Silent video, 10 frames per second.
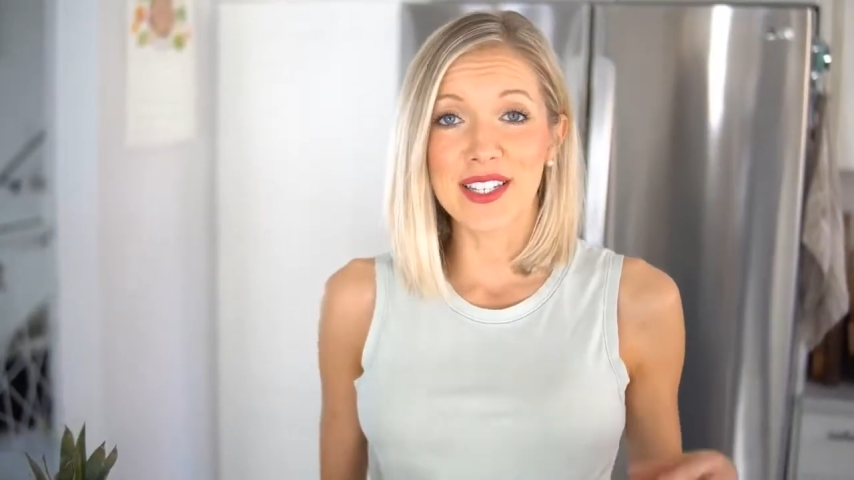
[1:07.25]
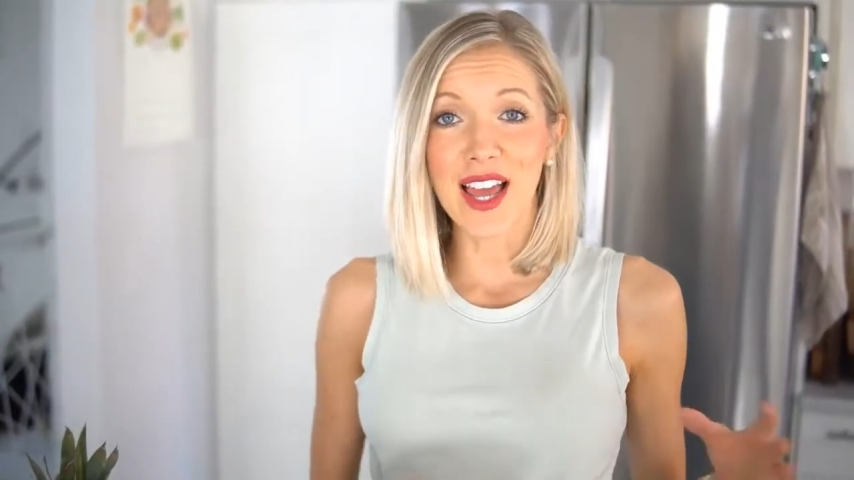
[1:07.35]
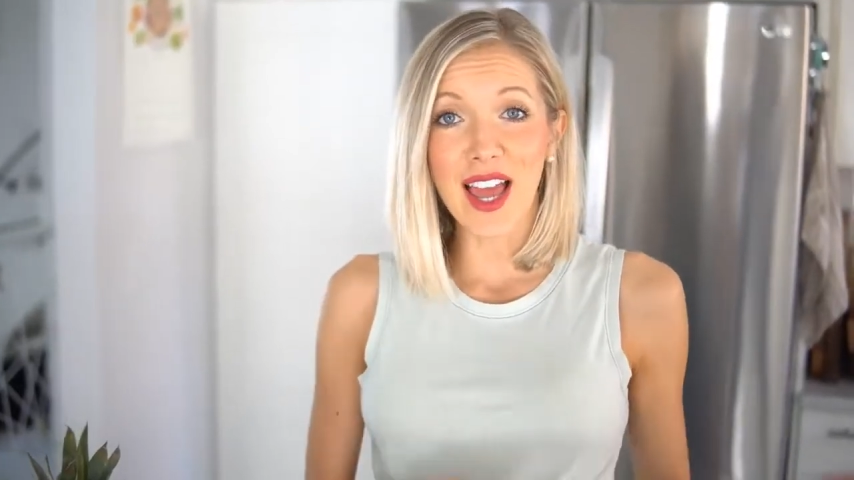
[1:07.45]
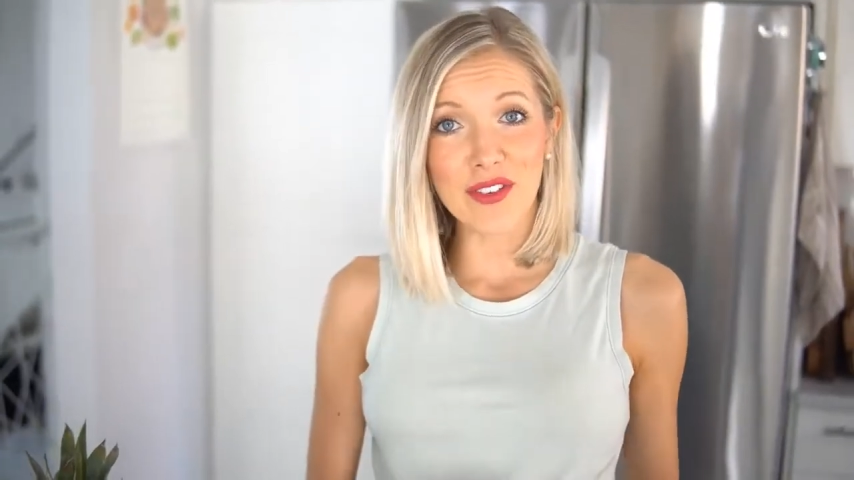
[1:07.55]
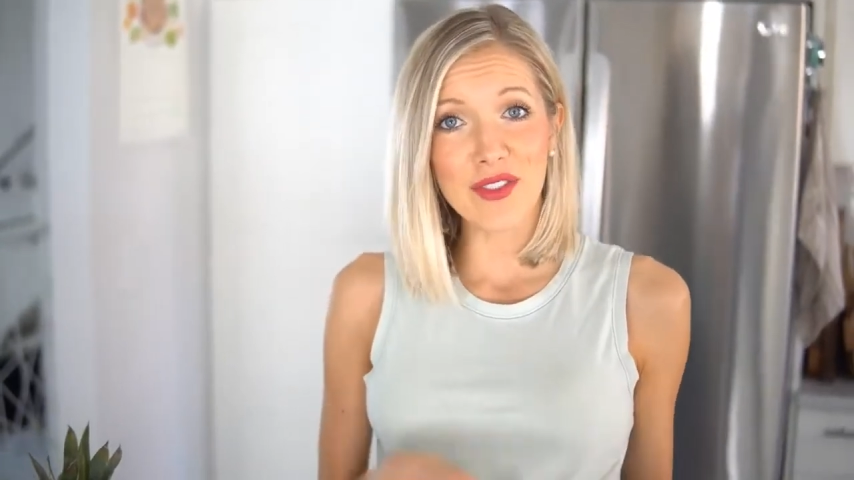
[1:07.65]

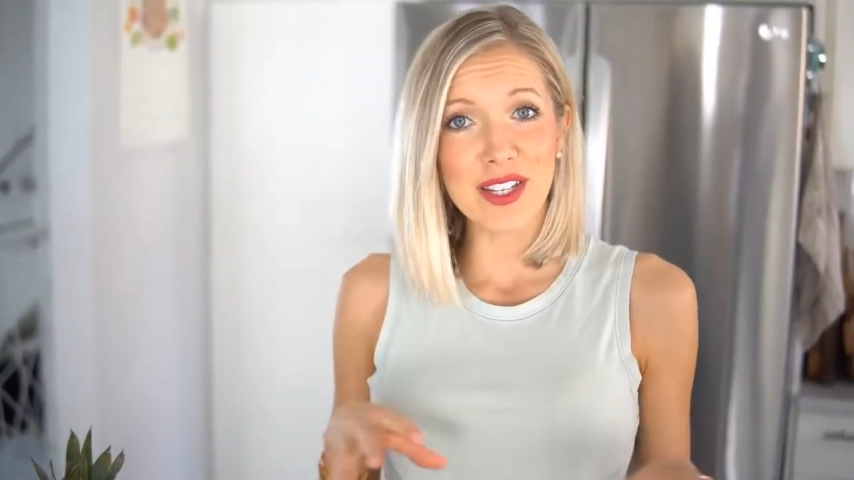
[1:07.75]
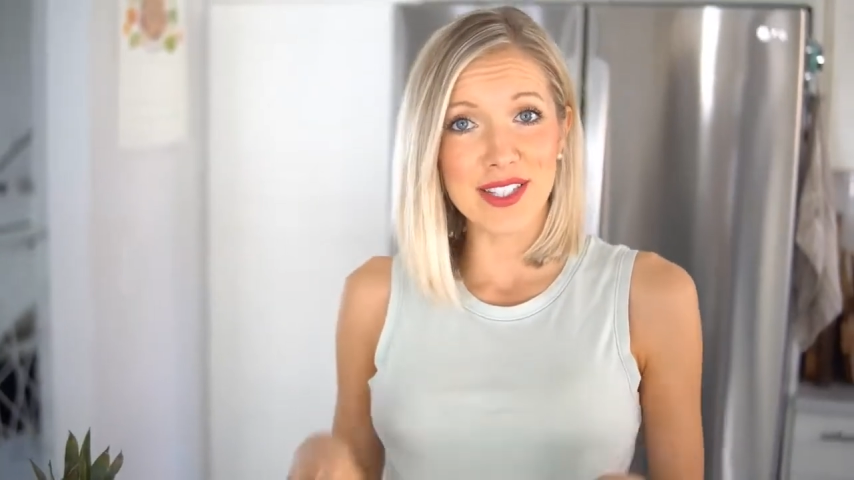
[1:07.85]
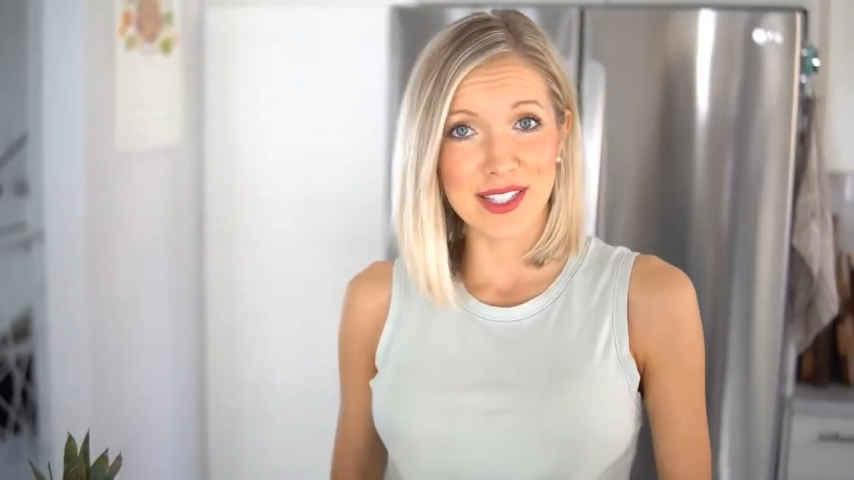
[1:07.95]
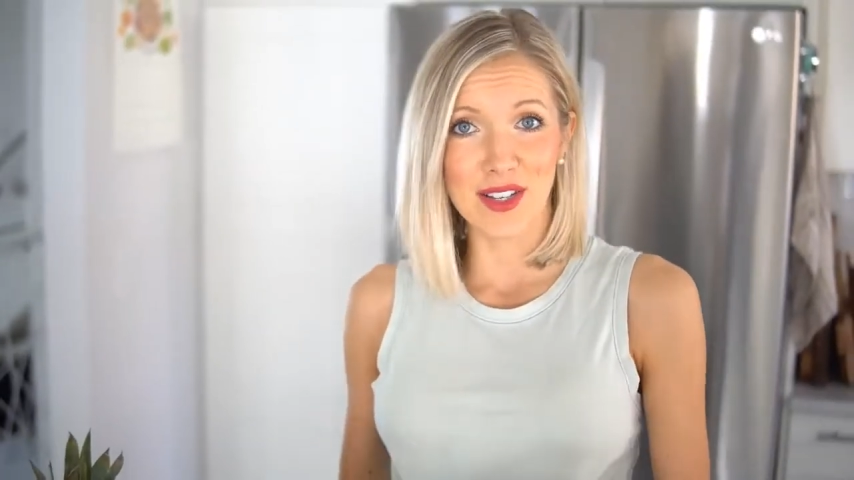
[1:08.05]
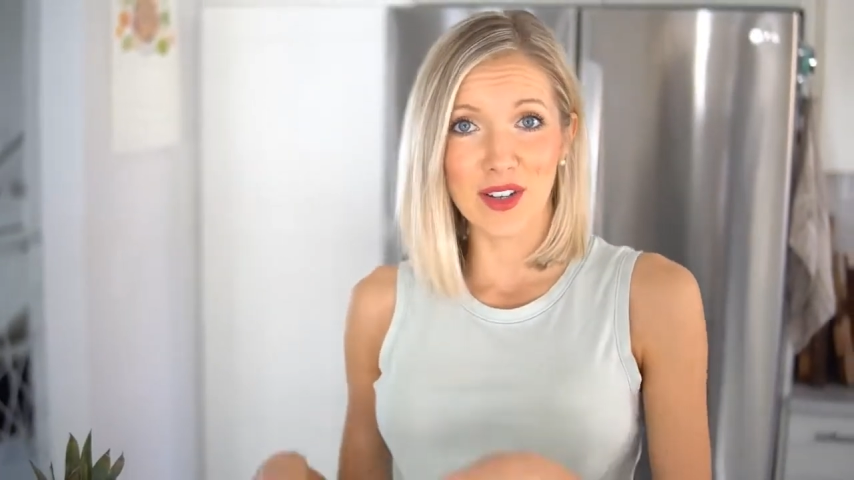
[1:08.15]
into every
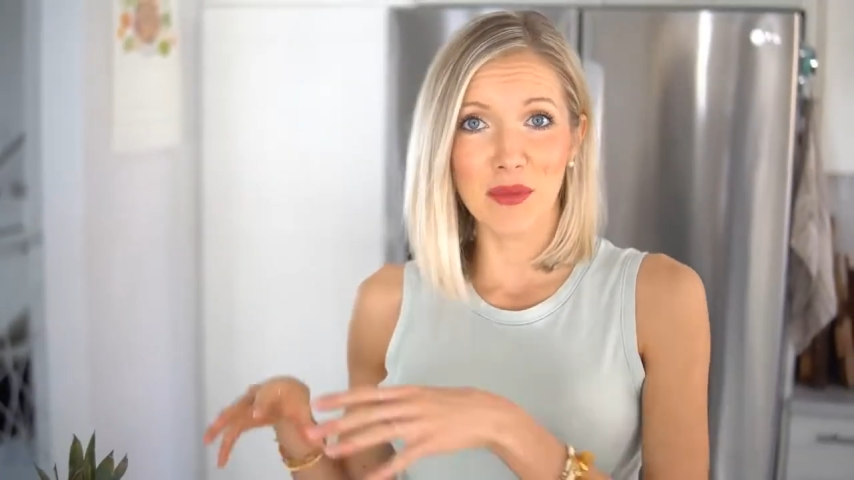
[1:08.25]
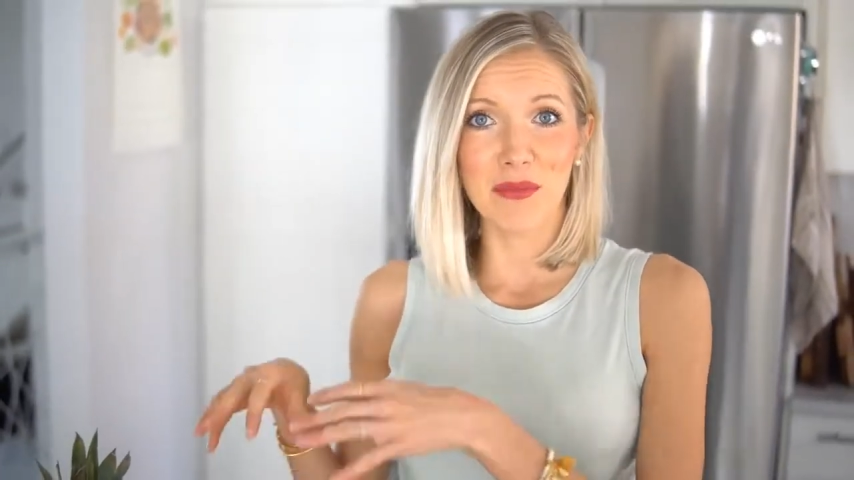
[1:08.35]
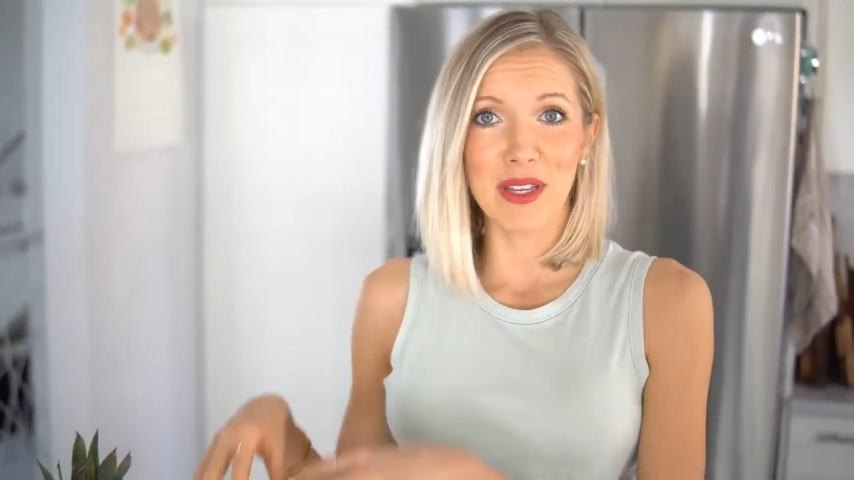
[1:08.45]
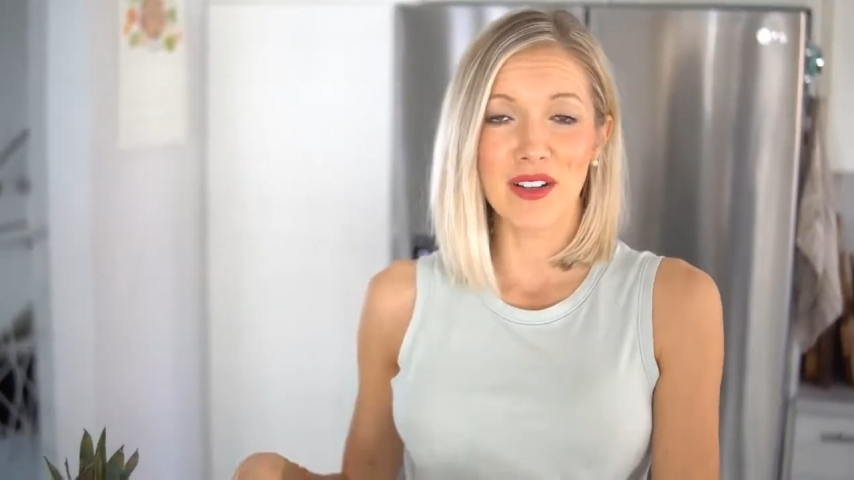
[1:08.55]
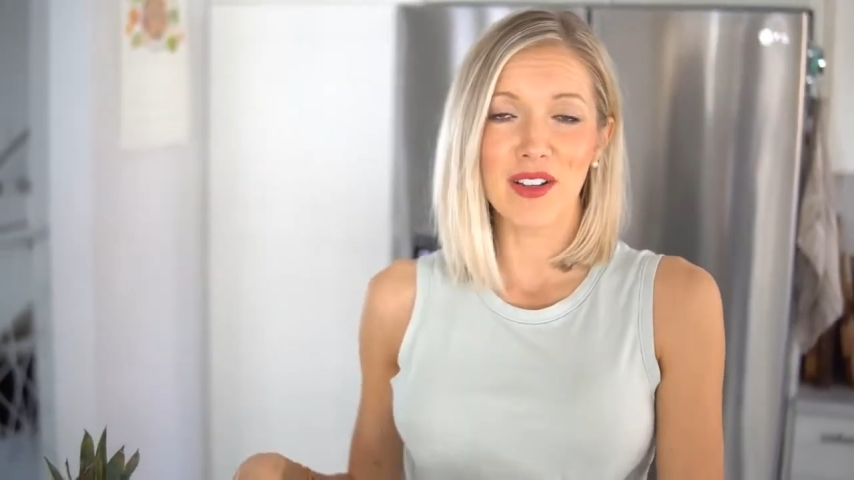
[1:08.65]
single
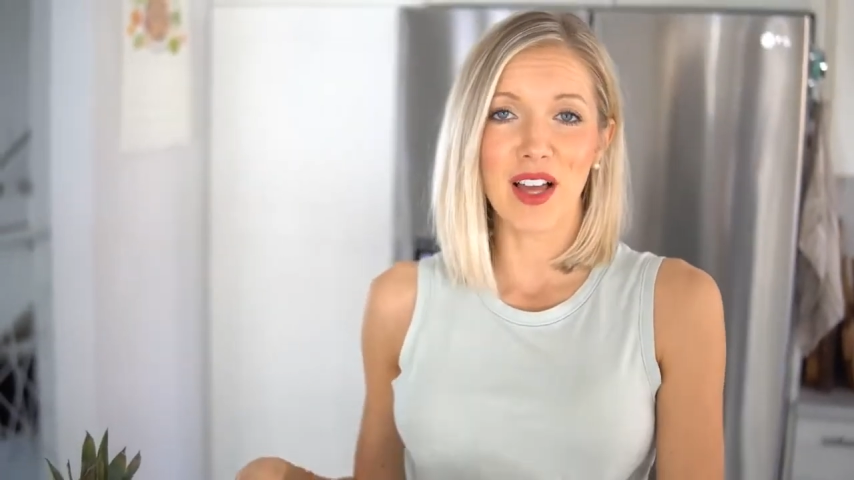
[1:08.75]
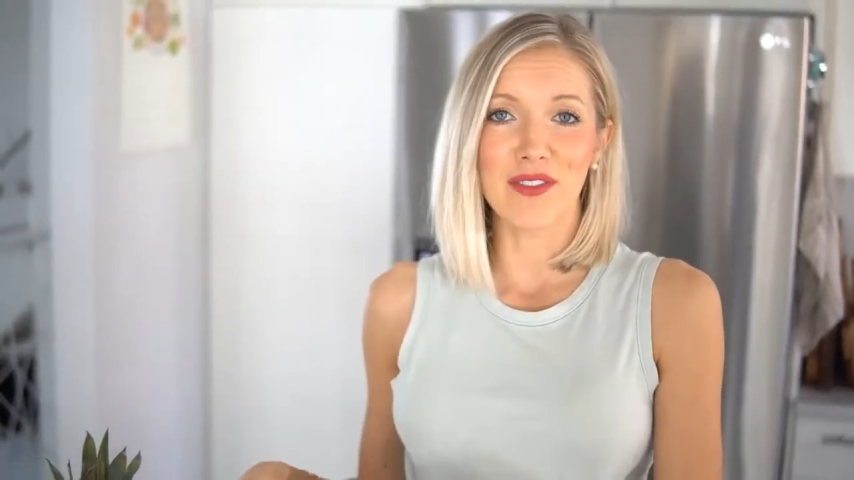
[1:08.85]
meal